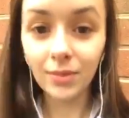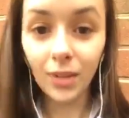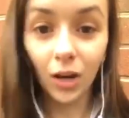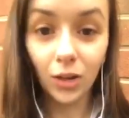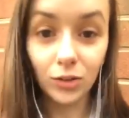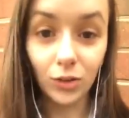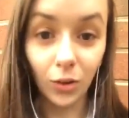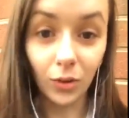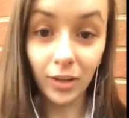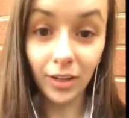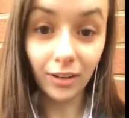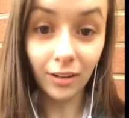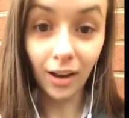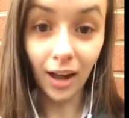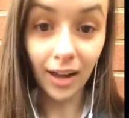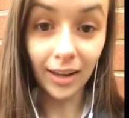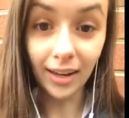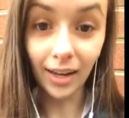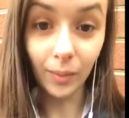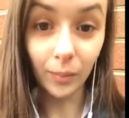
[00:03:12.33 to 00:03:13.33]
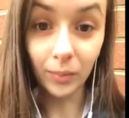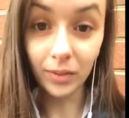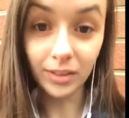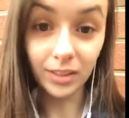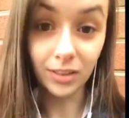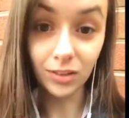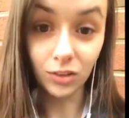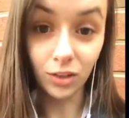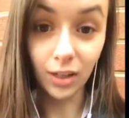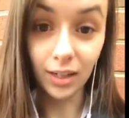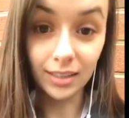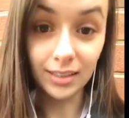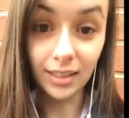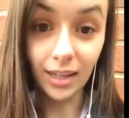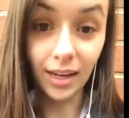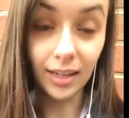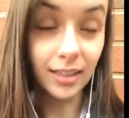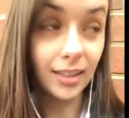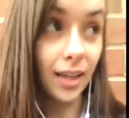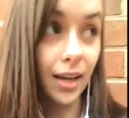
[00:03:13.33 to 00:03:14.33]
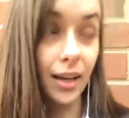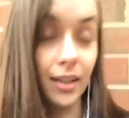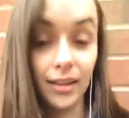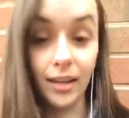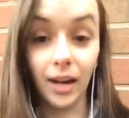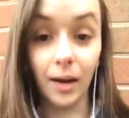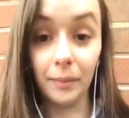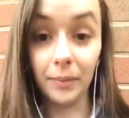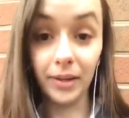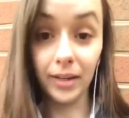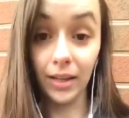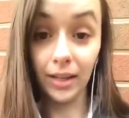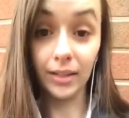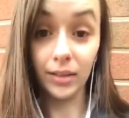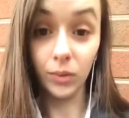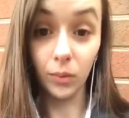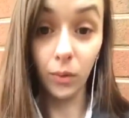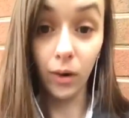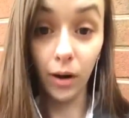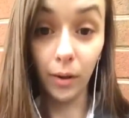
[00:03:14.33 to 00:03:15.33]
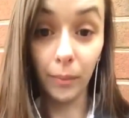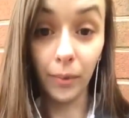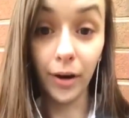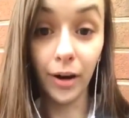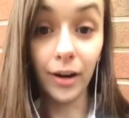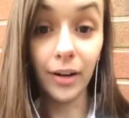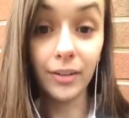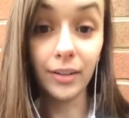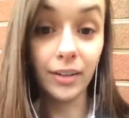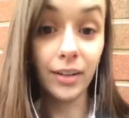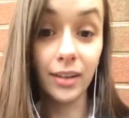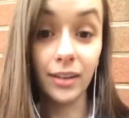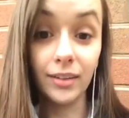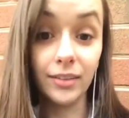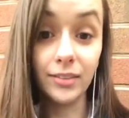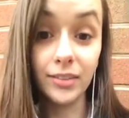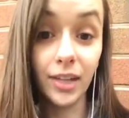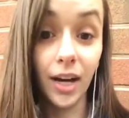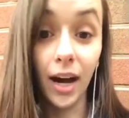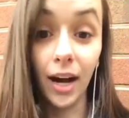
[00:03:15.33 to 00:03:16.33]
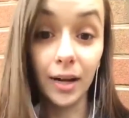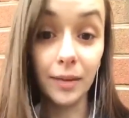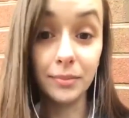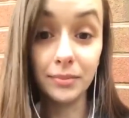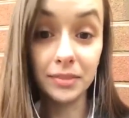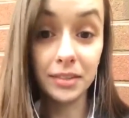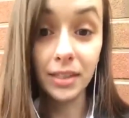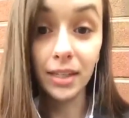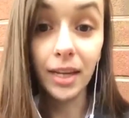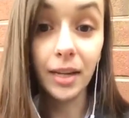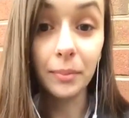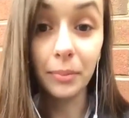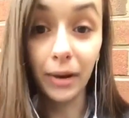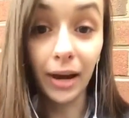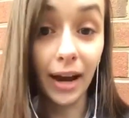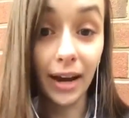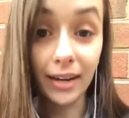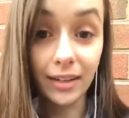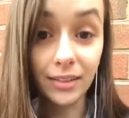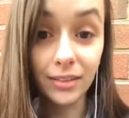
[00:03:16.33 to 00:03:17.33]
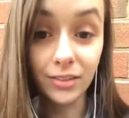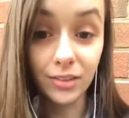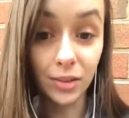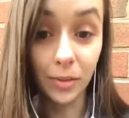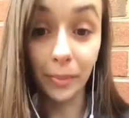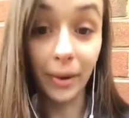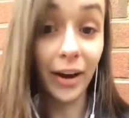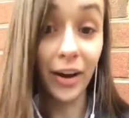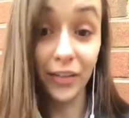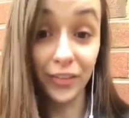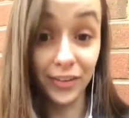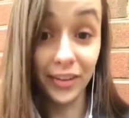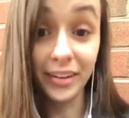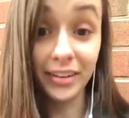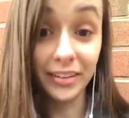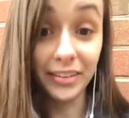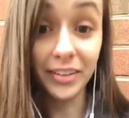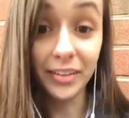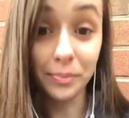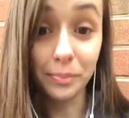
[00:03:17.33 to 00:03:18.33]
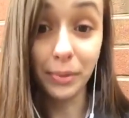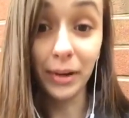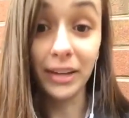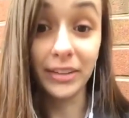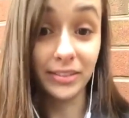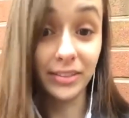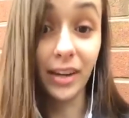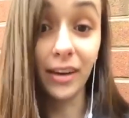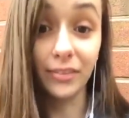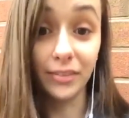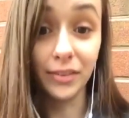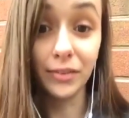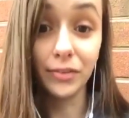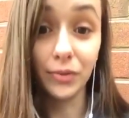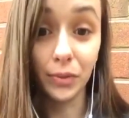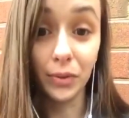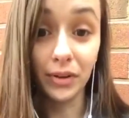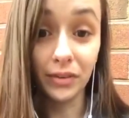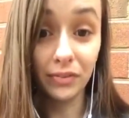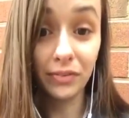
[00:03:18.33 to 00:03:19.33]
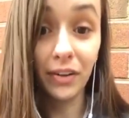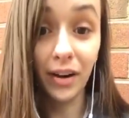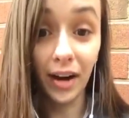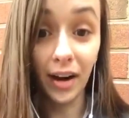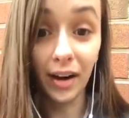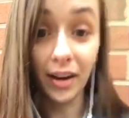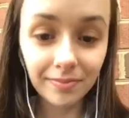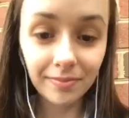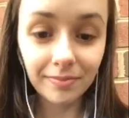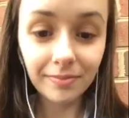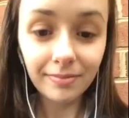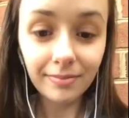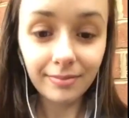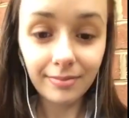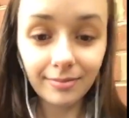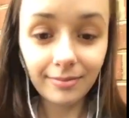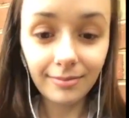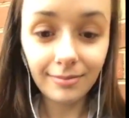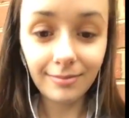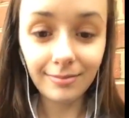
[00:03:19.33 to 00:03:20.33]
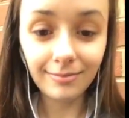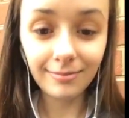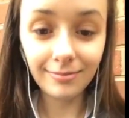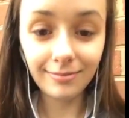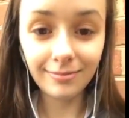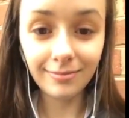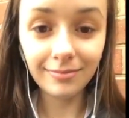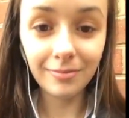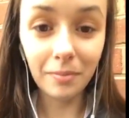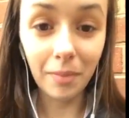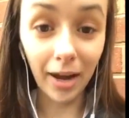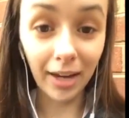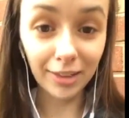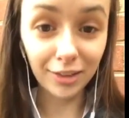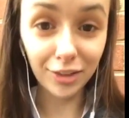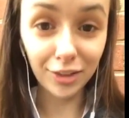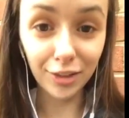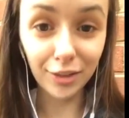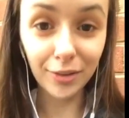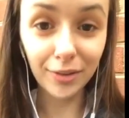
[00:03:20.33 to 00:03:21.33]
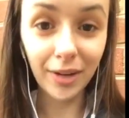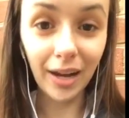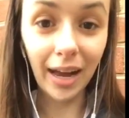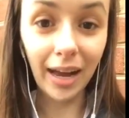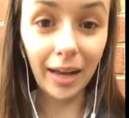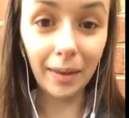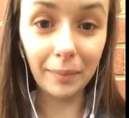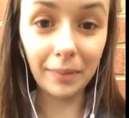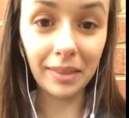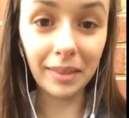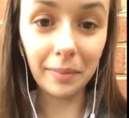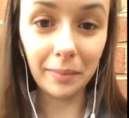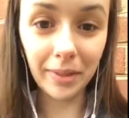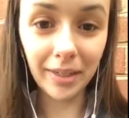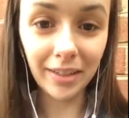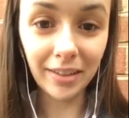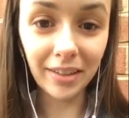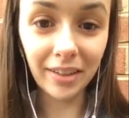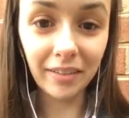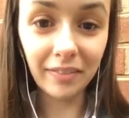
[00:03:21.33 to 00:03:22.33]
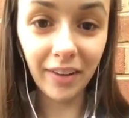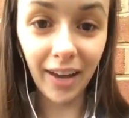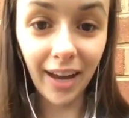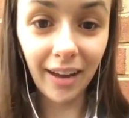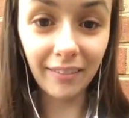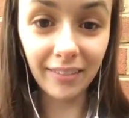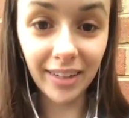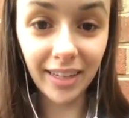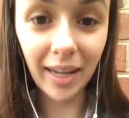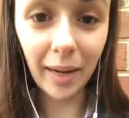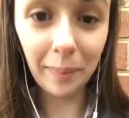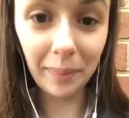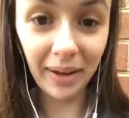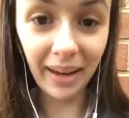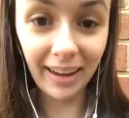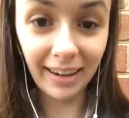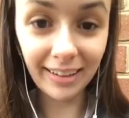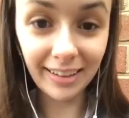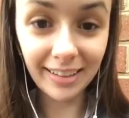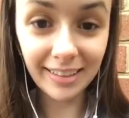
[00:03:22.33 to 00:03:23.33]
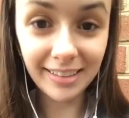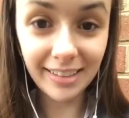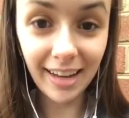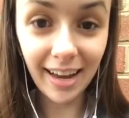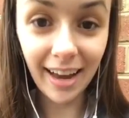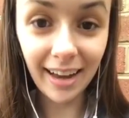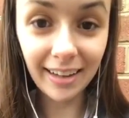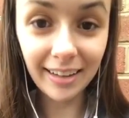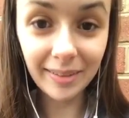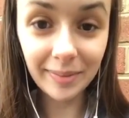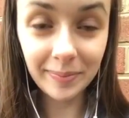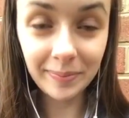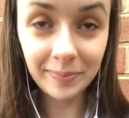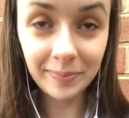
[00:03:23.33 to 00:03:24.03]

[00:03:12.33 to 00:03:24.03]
So here I am with this crazy idea that I'm gonna get to Walmart in time to get back to Maryland by 7:45. Mind you, I'm in the middle of having a panic attack,